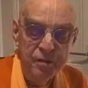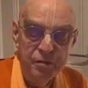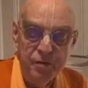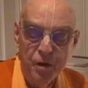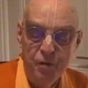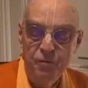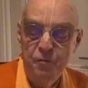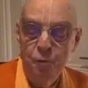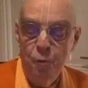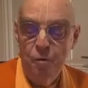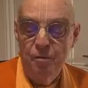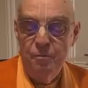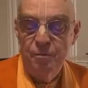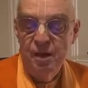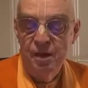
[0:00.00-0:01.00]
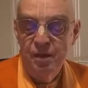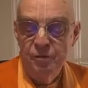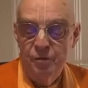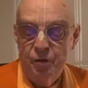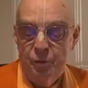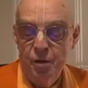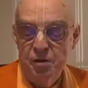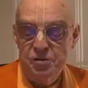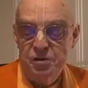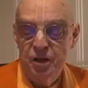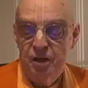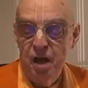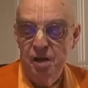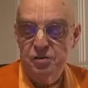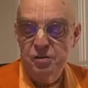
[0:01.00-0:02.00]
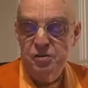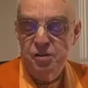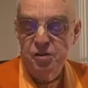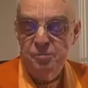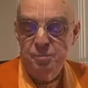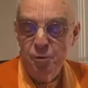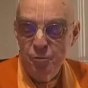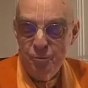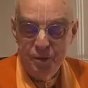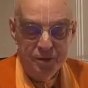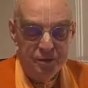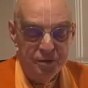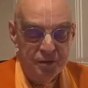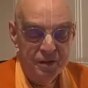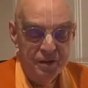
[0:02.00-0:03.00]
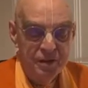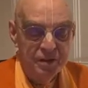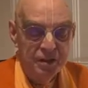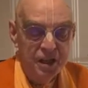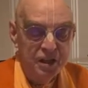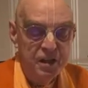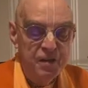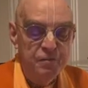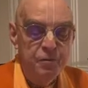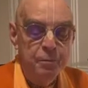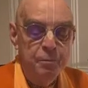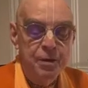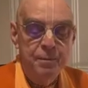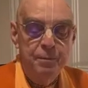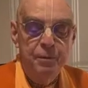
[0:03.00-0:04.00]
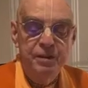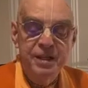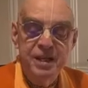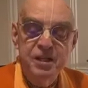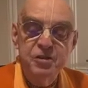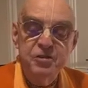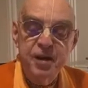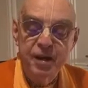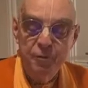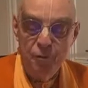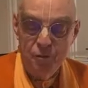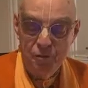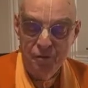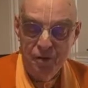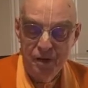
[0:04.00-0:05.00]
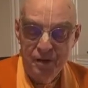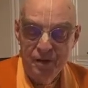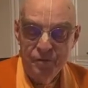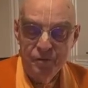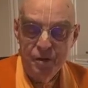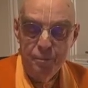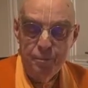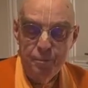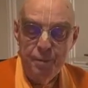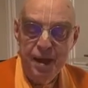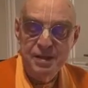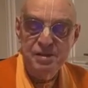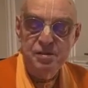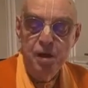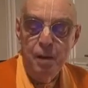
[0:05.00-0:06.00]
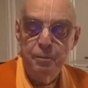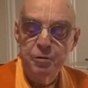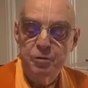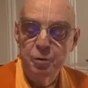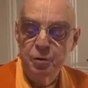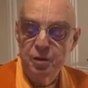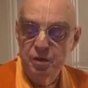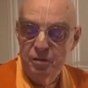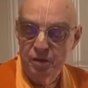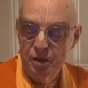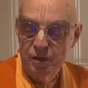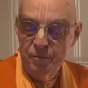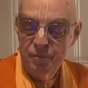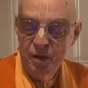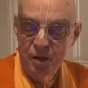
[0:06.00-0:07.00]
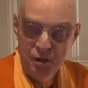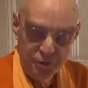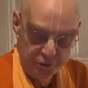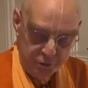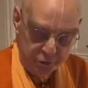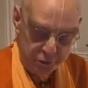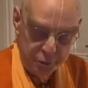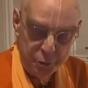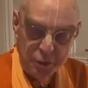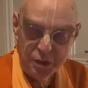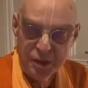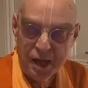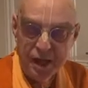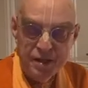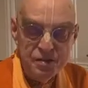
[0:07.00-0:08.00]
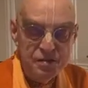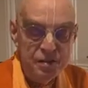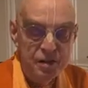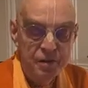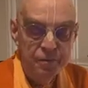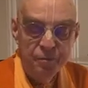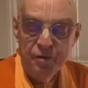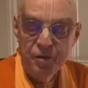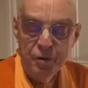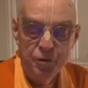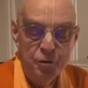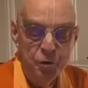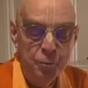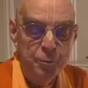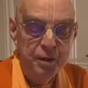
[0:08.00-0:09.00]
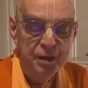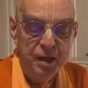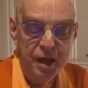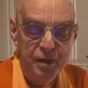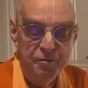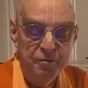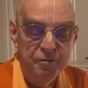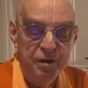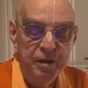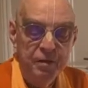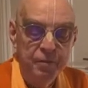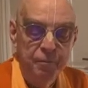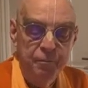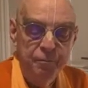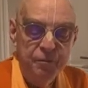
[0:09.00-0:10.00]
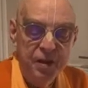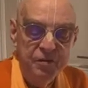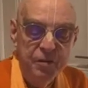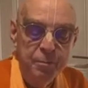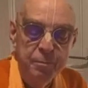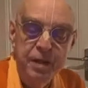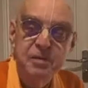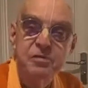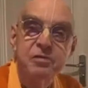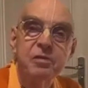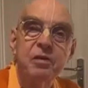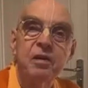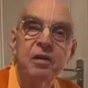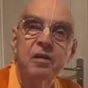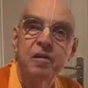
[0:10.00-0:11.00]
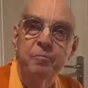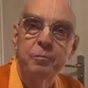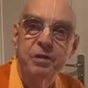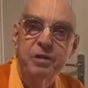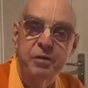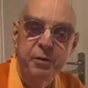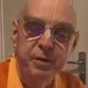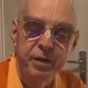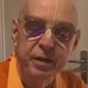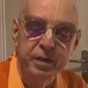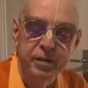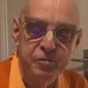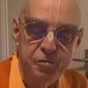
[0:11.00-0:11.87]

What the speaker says: Therefore, the Krishna consciousness movement can give the people in general the best opportunity to utilize their human life in the midst of material